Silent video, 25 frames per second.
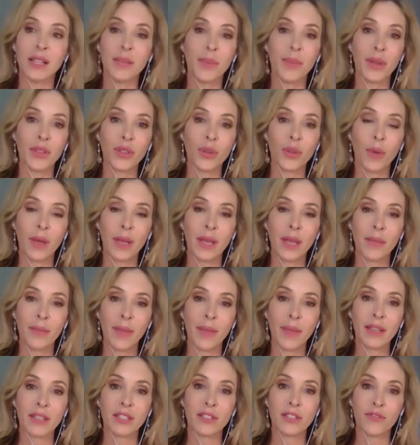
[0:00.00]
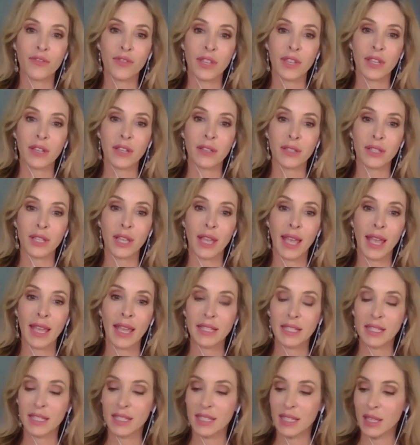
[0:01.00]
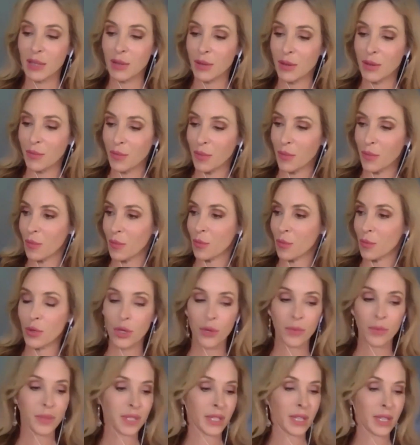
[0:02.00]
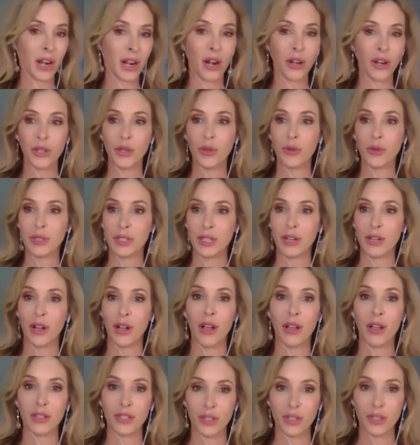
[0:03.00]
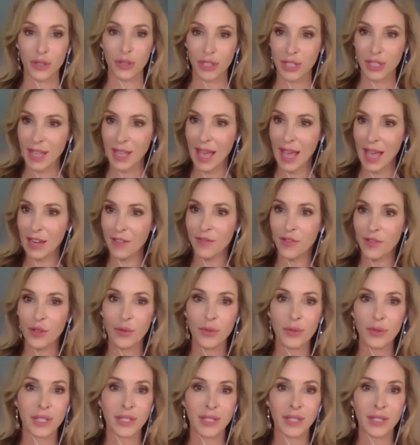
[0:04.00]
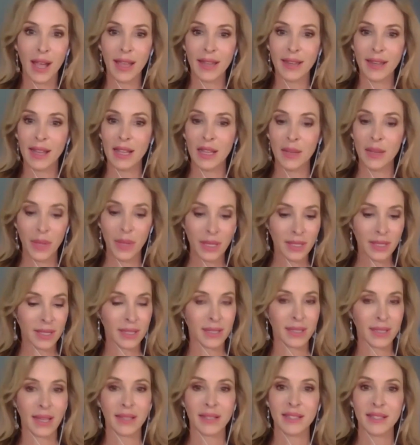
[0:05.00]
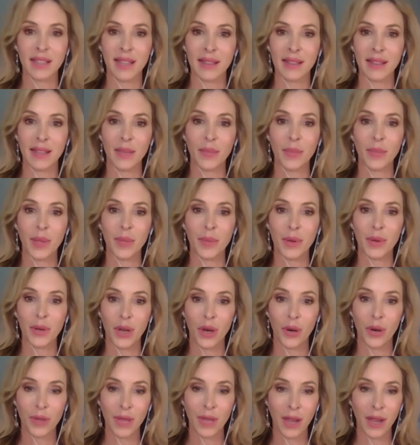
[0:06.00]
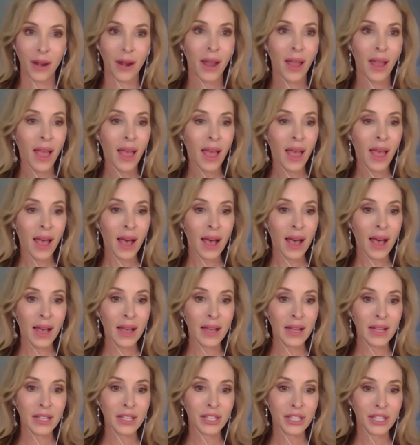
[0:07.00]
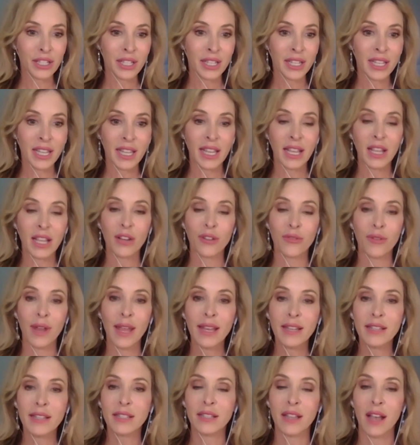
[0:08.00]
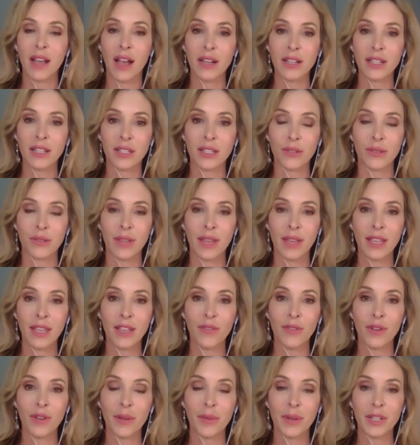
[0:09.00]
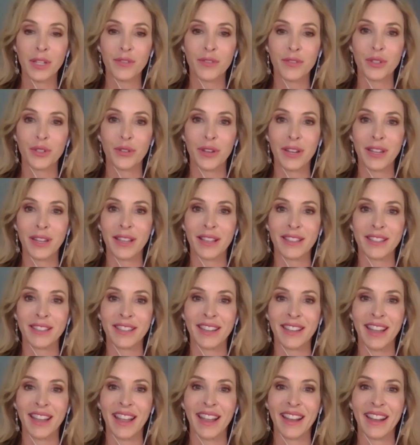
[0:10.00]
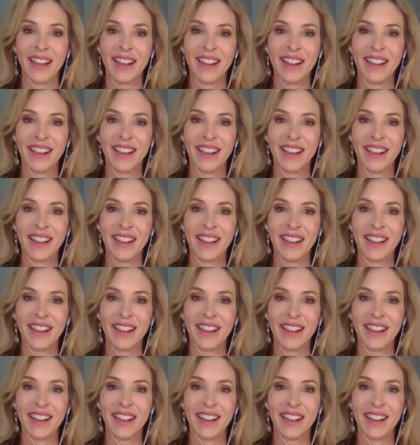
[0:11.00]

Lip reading: about the way it makes you feel. You hate to see rooms that aren't used at all. So just add a few design elements and then suddenly people go there. Shani, great to talk to you. Thank you very much for joining us today.